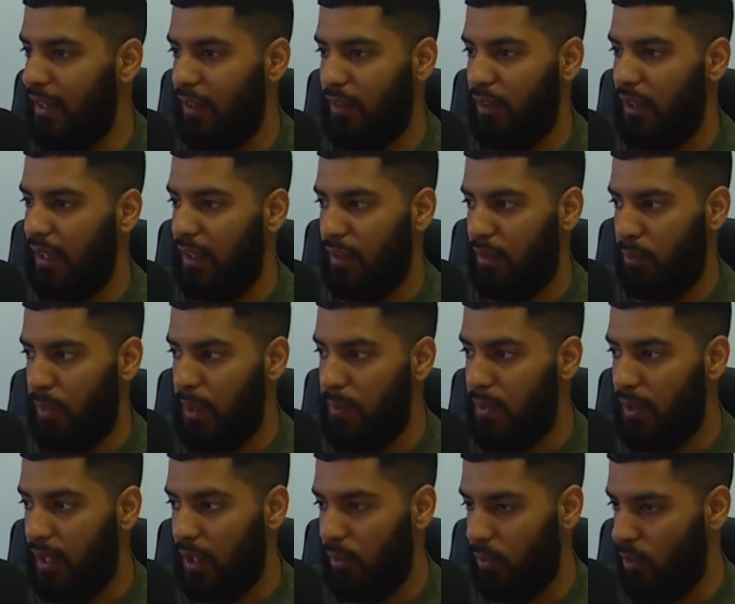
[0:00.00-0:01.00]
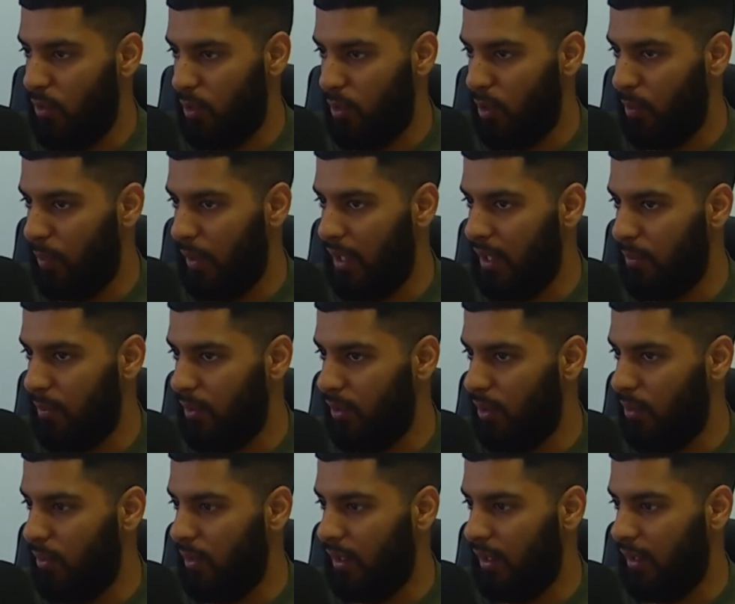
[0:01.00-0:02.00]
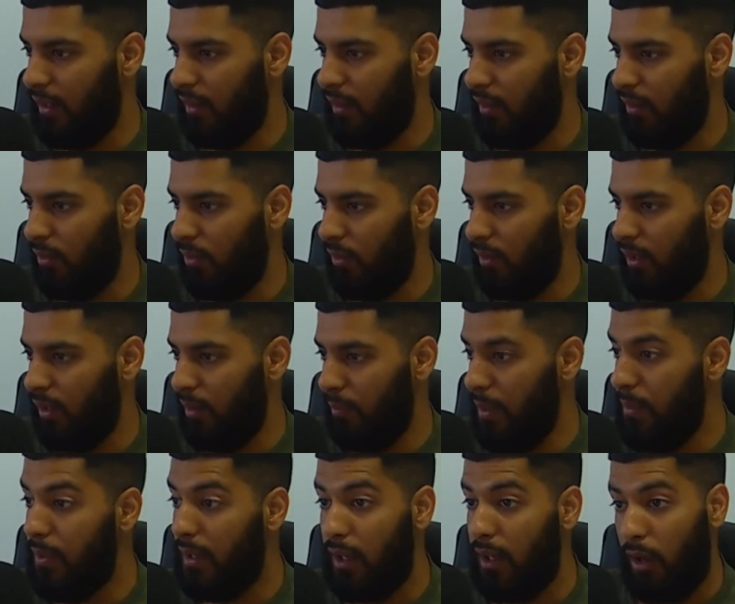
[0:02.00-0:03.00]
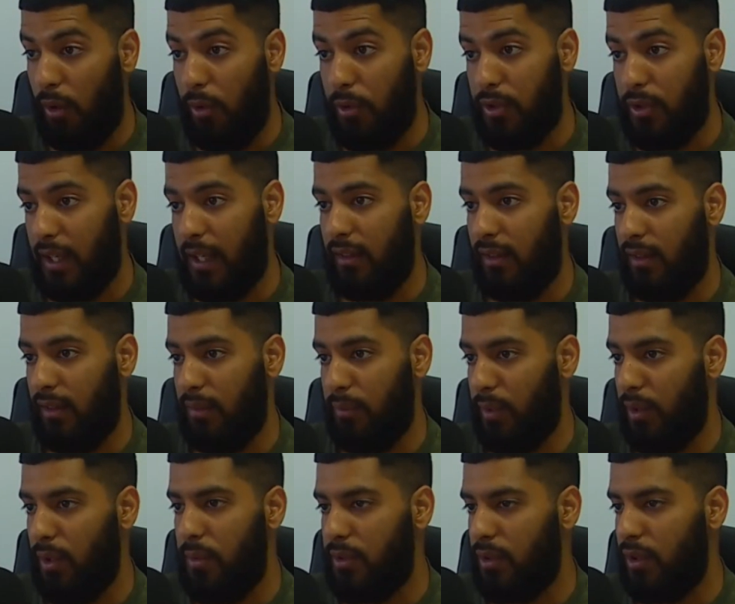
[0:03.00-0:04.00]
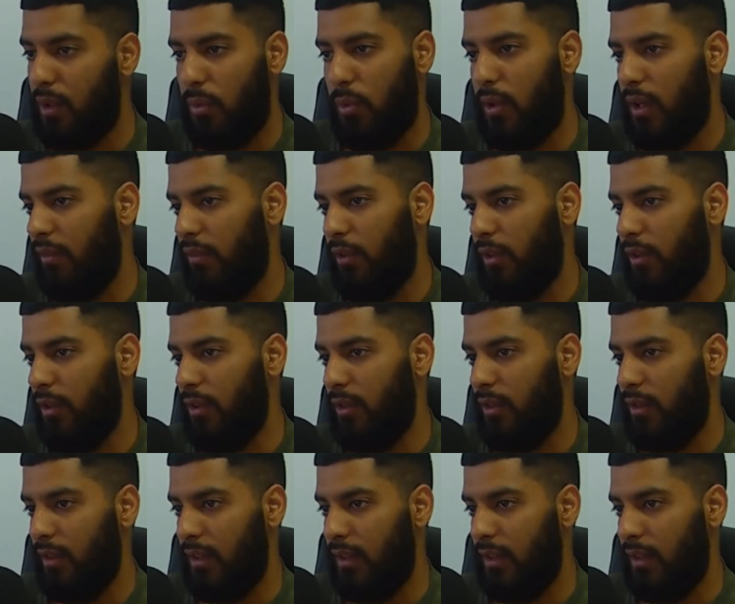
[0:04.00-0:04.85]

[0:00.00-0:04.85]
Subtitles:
And like, people can walk your path, but people can hold your hand, but no one's going to walk it for you.